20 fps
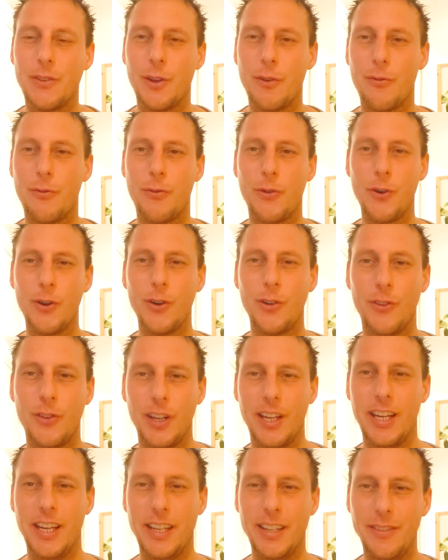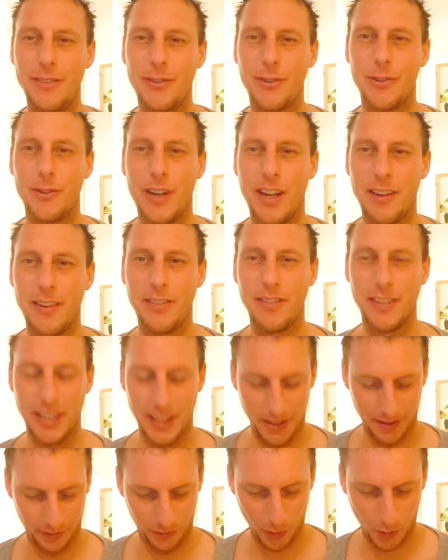The first
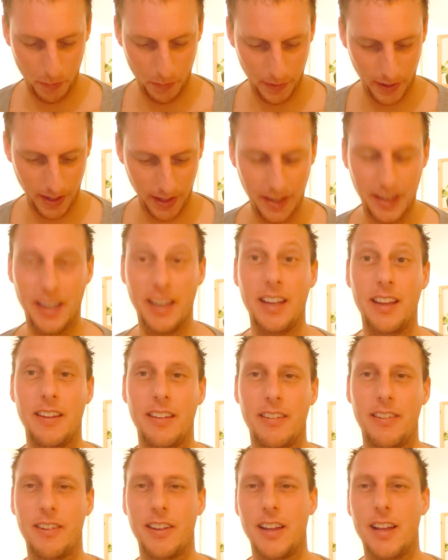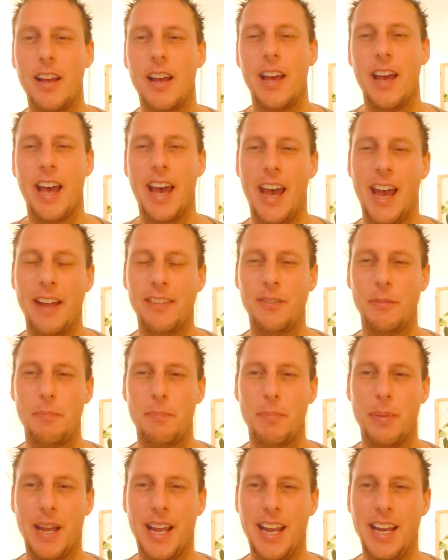interesting topic is
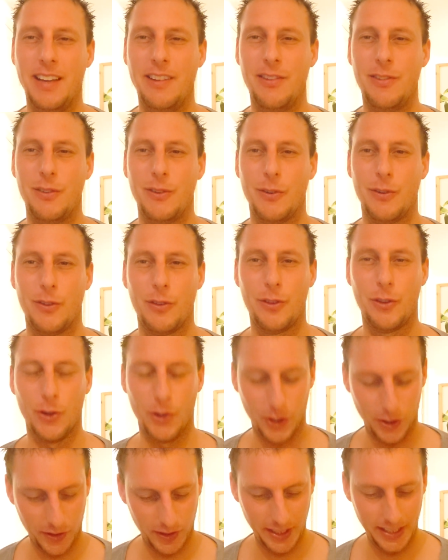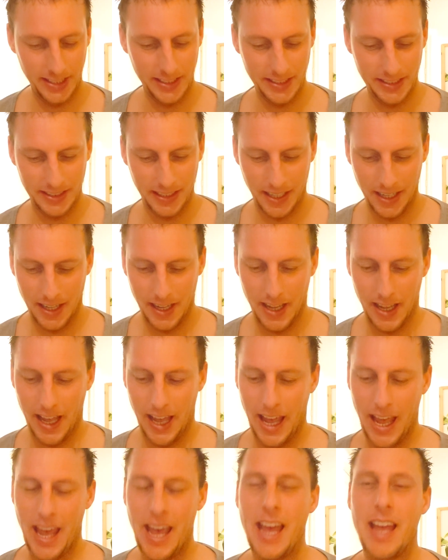at page 13.
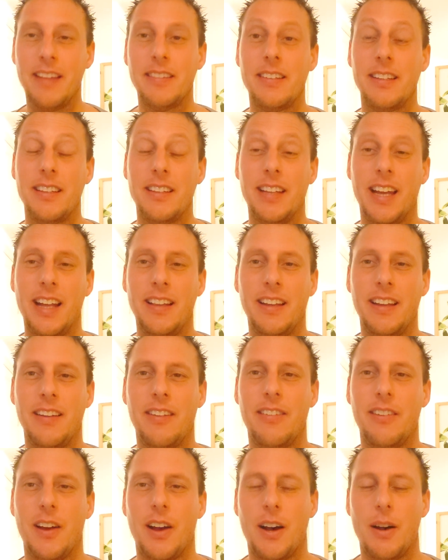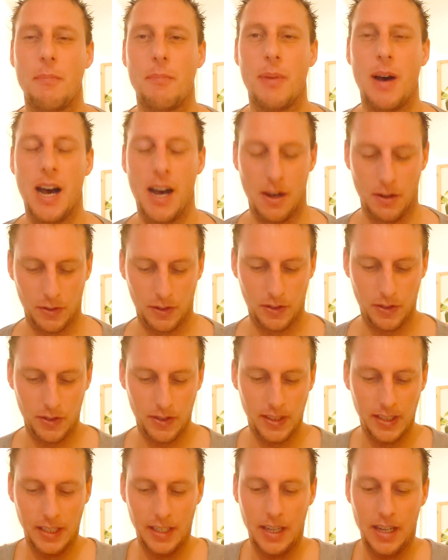And that is
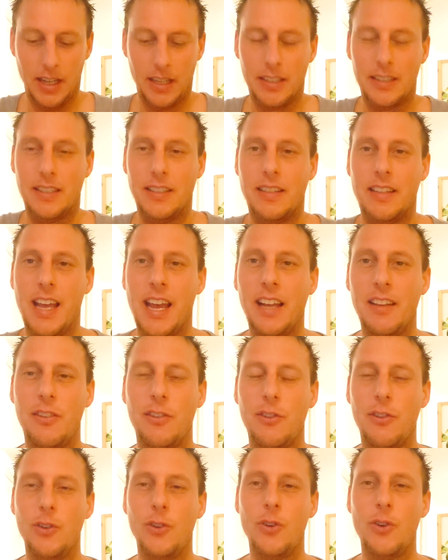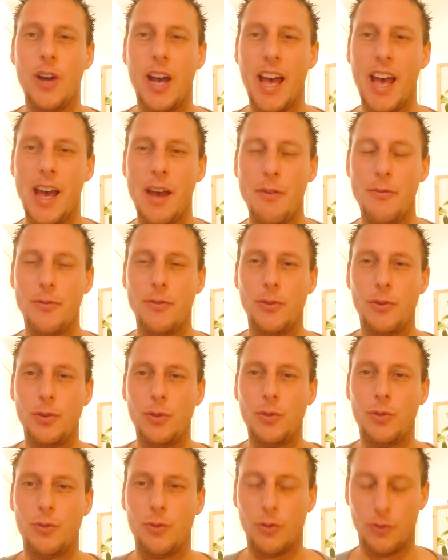about that you have
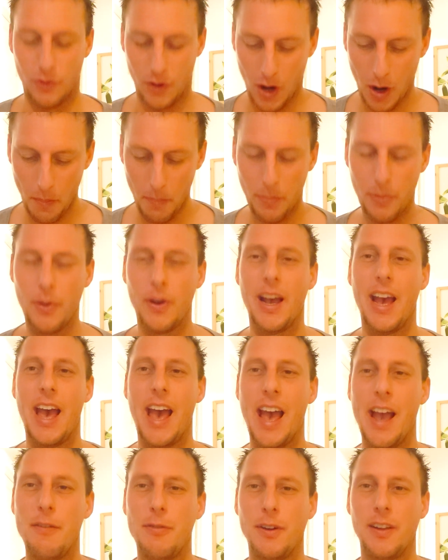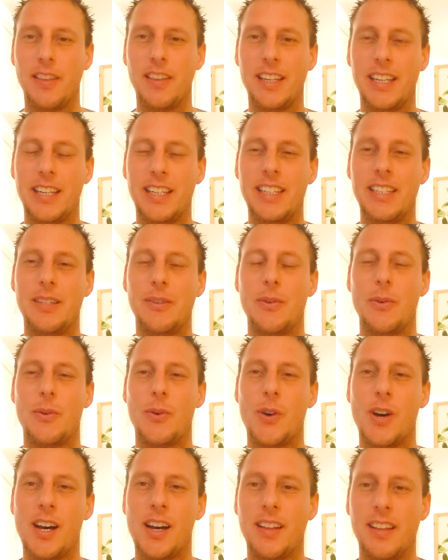to drop everything
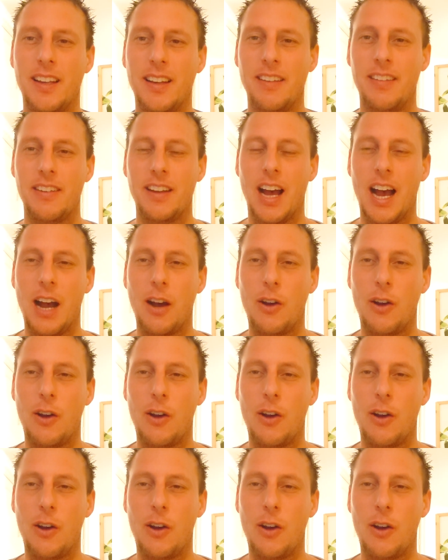what is